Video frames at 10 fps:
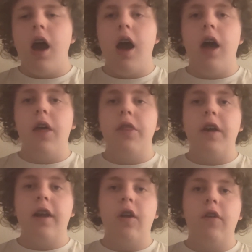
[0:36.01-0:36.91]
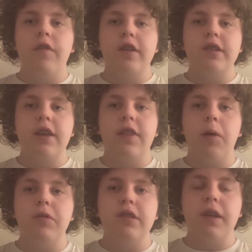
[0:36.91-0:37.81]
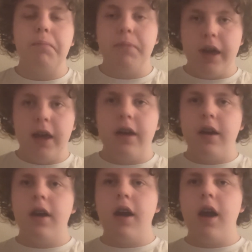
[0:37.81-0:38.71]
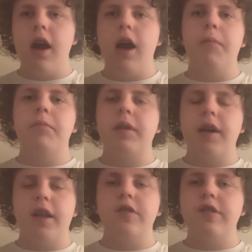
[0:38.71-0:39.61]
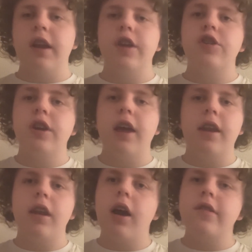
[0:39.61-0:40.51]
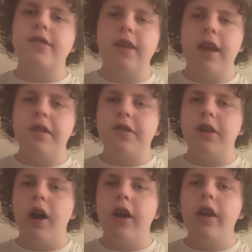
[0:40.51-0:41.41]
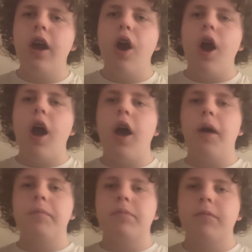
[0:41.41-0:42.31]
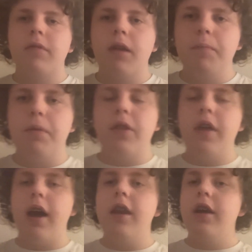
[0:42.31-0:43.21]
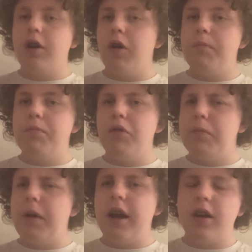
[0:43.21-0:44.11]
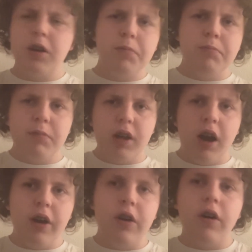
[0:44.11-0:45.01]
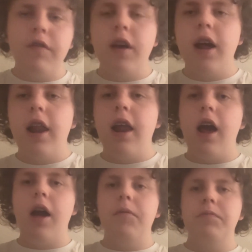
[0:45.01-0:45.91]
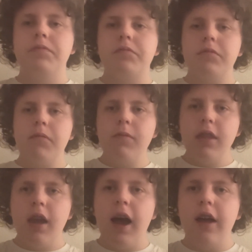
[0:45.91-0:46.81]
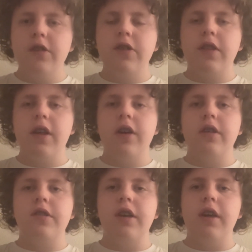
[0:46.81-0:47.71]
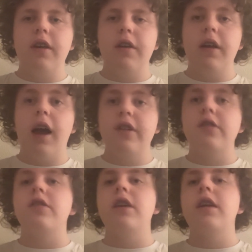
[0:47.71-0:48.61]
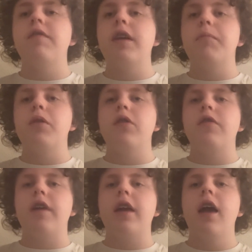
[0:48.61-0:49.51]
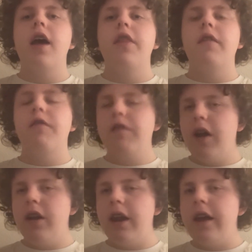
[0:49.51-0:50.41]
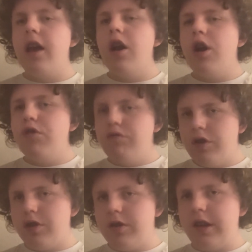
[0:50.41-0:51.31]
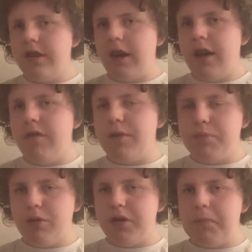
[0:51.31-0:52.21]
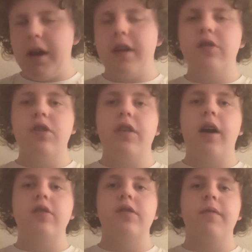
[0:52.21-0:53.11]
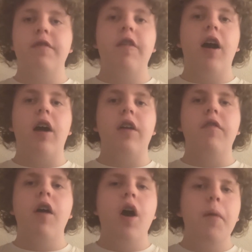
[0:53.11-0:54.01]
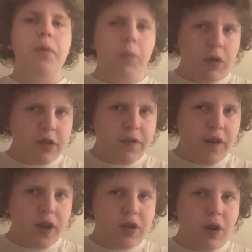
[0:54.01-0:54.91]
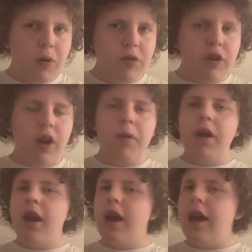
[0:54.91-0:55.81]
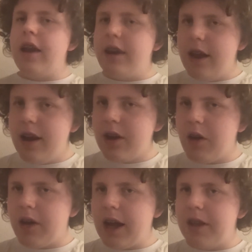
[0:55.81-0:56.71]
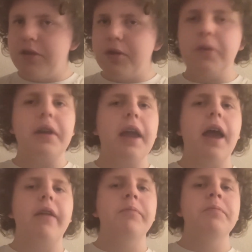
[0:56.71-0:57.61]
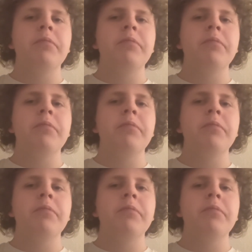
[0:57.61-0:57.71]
Then obviously there was the big cancellation in 1989. But then it got brought back kind of as the TV movie. Then finally Russell T Davies brought it back in 2005. But what if I told you it nearly got cancelled again?